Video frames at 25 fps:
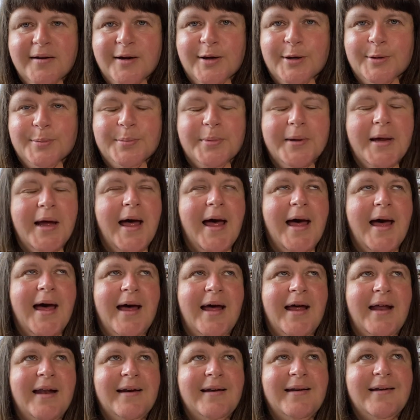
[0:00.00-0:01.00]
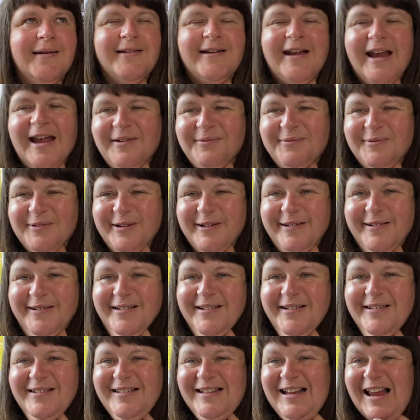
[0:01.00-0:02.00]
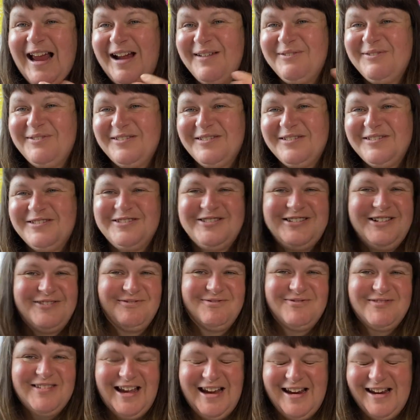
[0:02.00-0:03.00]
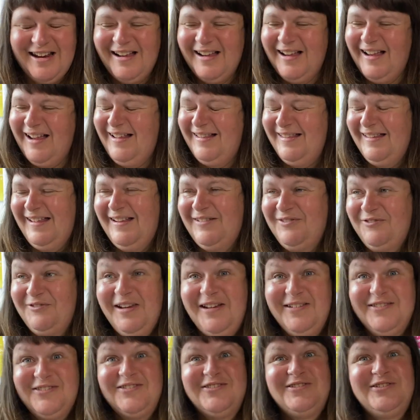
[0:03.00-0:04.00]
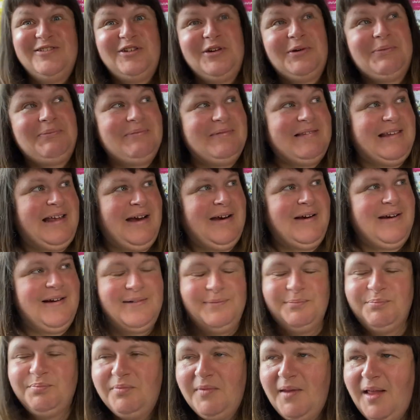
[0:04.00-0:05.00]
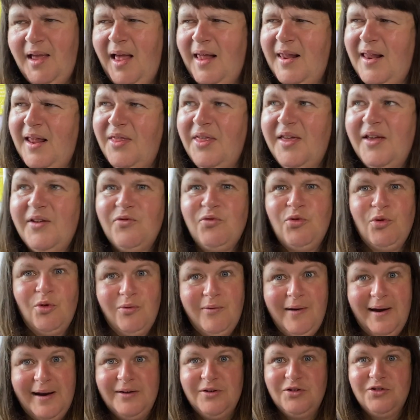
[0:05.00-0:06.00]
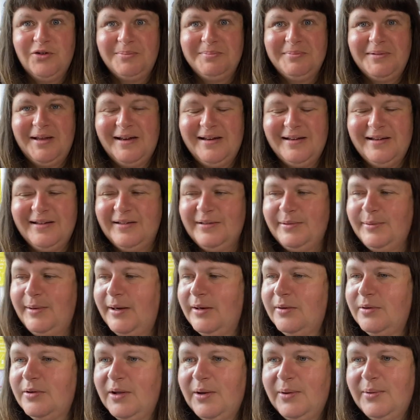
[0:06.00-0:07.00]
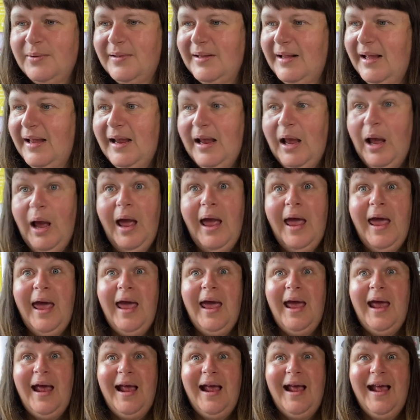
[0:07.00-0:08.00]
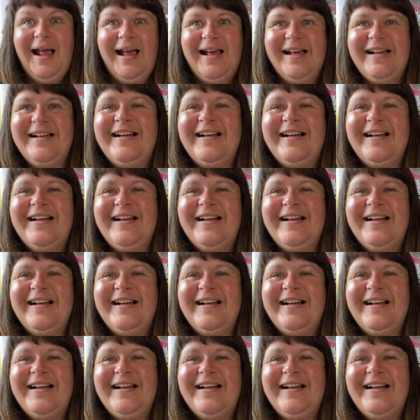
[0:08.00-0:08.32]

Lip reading: up and Tamlin jumped out, and then Rachel jumped out, and I think Ruan jumped out as well. So I was like, hey!